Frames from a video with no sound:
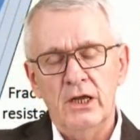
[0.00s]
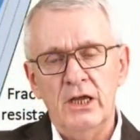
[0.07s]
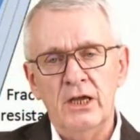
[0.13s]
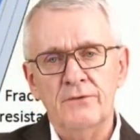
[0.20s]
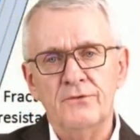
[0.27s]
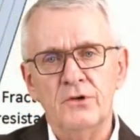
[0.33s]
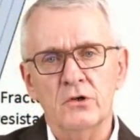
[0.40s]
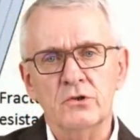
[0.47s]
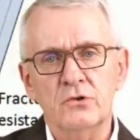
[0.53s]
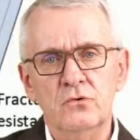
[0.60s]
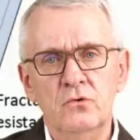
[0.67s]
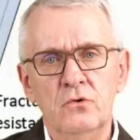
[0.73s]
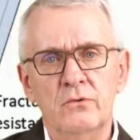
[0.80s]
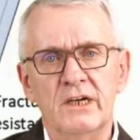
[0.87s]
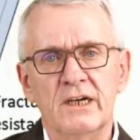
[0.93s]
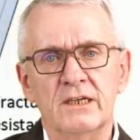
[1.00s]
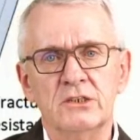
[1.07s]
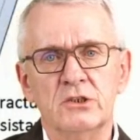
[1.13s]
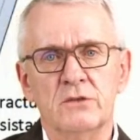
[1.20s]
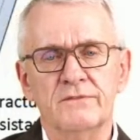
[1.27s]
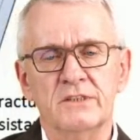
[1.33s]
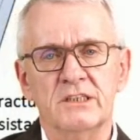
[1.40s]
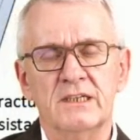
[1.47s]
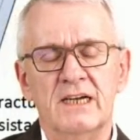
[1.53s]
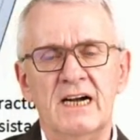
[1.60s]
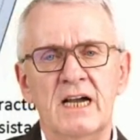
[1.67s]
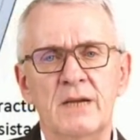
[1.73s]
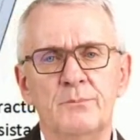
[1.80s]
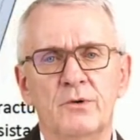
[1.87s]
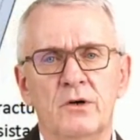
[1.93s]
If your tool wear is of a
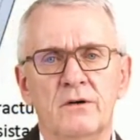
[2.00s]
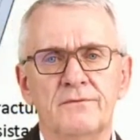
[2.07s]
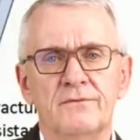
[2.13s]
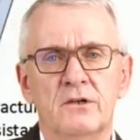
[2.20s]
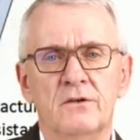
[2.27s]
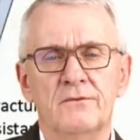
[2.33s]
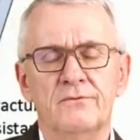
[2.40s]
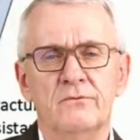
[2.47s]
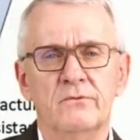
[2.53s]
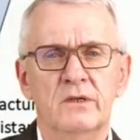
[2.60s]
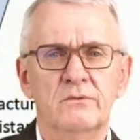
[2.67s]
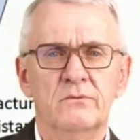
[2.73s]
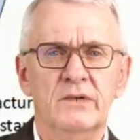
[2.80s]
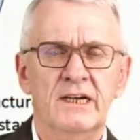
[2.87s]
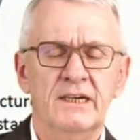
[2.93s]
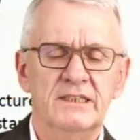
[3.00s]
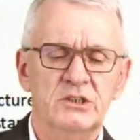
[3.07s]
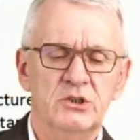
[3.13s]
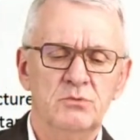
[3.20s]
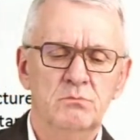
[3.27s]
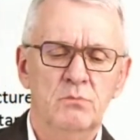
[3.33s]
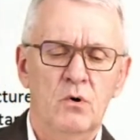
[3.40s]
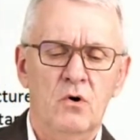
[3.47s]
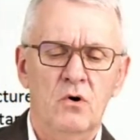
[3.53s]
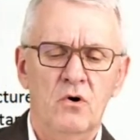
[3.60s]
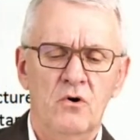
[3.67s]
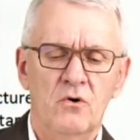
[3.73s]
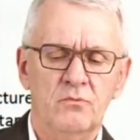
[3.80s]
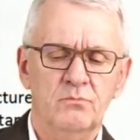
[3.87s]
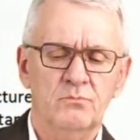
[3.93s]
type of where it's
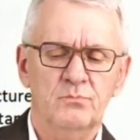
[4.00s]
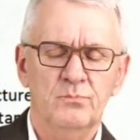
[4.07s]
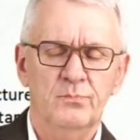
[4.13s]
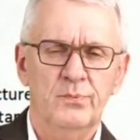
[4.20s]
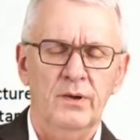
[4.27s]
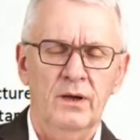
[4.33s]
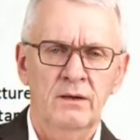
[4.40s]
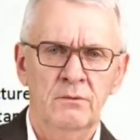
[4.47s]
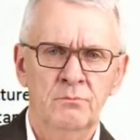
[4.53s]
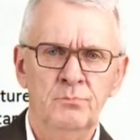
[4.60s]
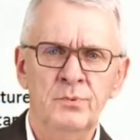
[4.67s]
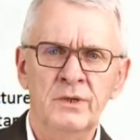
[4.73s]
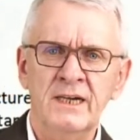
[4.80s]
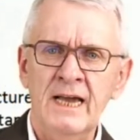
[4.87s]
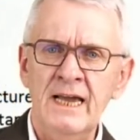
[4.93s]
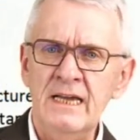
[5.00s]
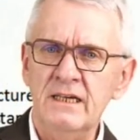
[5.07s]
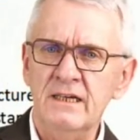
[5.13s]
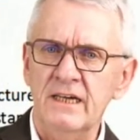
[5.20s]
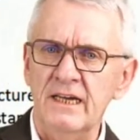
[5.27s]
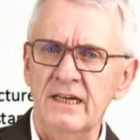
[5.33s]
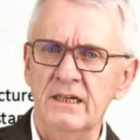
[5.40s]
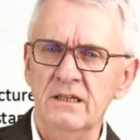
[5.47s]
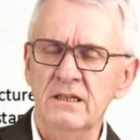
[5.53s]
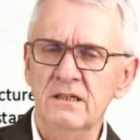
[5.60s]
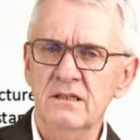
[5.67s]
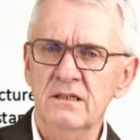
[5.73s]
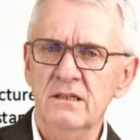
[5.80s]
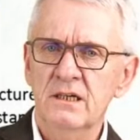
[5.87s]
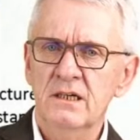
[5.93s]
more
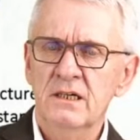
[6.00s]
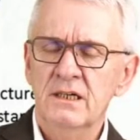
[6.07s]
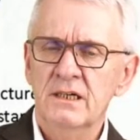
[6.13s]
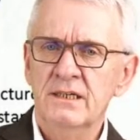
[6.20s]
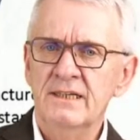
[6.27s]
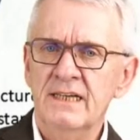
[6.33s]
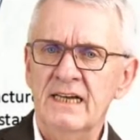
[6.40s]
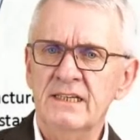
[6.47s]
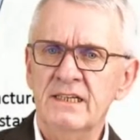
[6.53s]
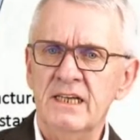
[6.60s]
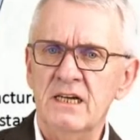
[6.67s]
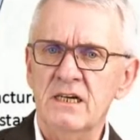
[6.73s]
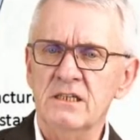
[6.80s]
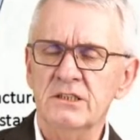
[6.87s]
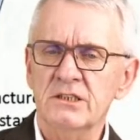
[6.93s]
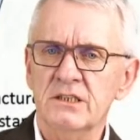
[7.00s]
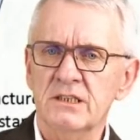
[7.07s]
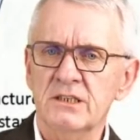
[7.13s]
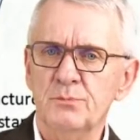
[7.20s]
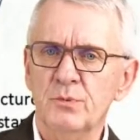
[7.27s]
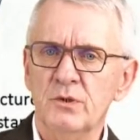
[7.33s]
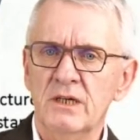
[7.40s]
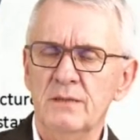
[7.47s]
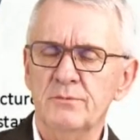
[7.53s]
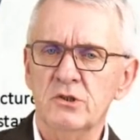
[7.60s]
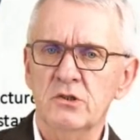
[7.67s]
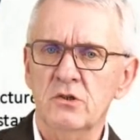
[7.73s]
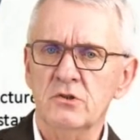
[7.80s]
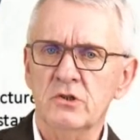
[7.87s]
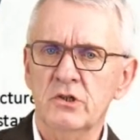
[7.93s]
breaking, then the answer is perhaps
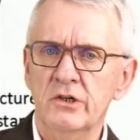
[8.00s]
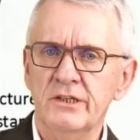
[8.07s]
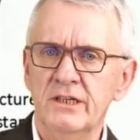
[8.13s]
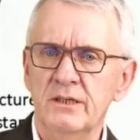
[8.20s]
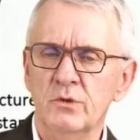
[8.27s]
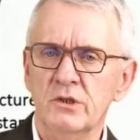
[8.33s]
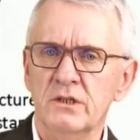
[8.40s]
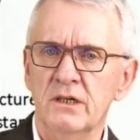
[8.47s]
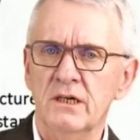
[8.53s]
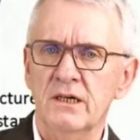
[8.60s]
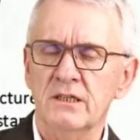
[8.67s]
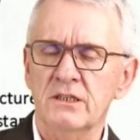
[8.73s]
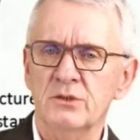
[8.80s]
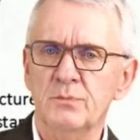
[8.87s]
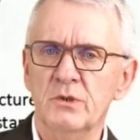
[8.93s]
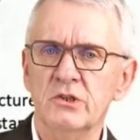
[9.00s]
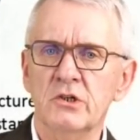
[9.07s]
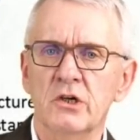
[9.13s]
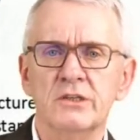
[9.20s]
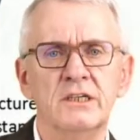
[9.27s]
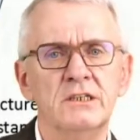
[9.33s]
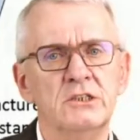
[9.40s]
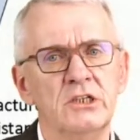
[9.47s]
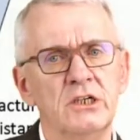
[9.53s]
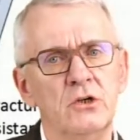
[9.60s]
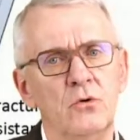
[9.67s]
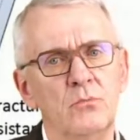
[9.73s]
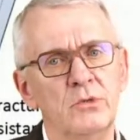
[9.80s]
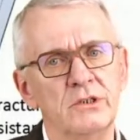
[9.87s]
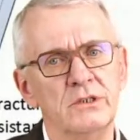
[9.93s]
not cutting materials, but cutting
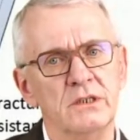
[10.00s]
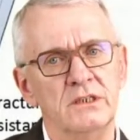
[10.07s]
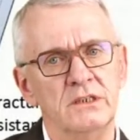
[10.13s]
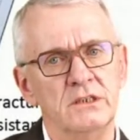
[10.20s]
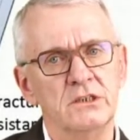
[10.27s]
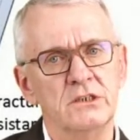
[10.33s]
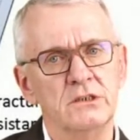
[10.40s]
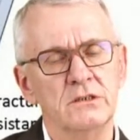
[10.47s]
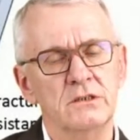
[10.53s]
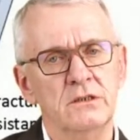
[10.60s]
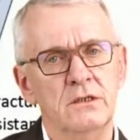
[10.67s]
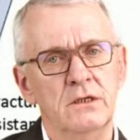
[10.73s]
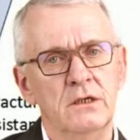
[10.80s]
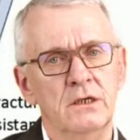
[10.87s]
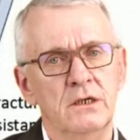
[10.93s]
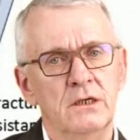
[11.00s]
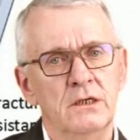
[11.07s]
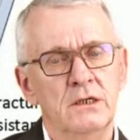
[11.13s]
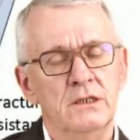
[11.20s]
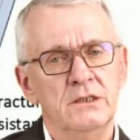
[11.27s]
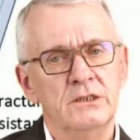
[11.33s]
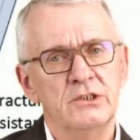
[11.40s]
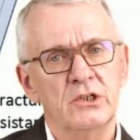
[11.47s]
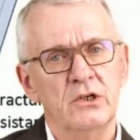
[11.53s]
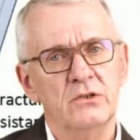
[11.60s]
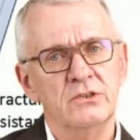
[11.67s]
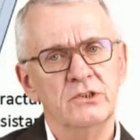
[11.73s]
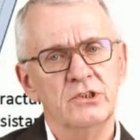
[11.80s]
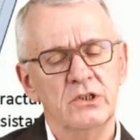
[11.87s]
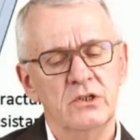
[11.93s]
geometries.
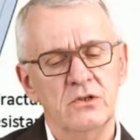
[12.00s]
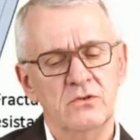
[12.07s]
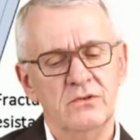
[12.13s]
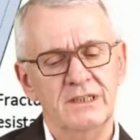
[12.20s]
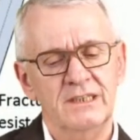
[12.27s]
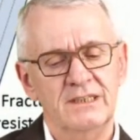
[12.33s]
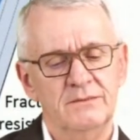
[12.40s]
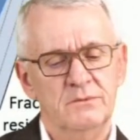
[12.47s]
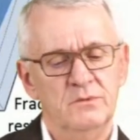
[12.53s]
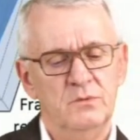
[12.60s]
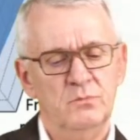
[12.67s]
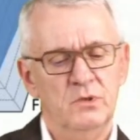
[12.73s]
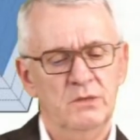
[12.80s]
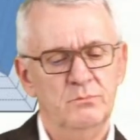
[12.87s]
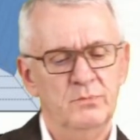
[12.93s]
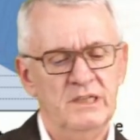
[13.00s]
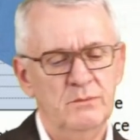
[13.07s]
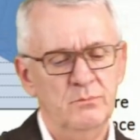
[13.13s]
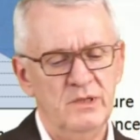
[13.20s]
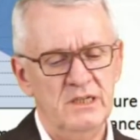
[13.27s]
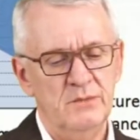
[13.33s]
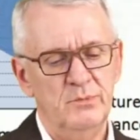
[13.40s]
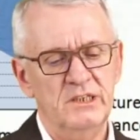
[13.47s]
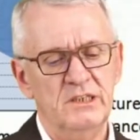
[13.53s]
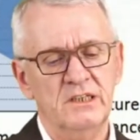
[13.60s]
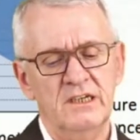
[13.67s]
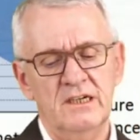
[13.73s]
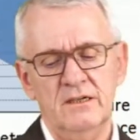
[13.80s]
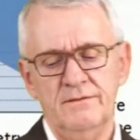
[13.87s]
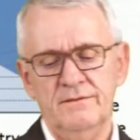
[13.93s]
So be a bit
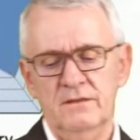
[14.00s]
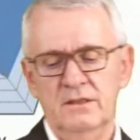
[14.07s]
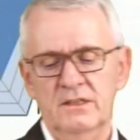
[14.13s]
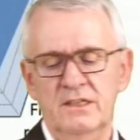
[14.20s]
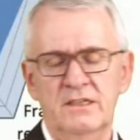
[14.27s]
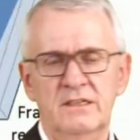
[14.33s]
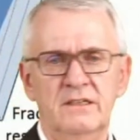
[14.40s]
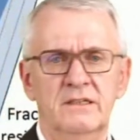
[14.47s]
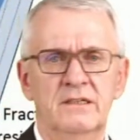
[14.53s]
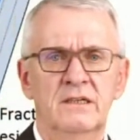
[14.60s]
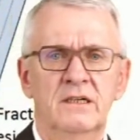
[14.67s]
careful here.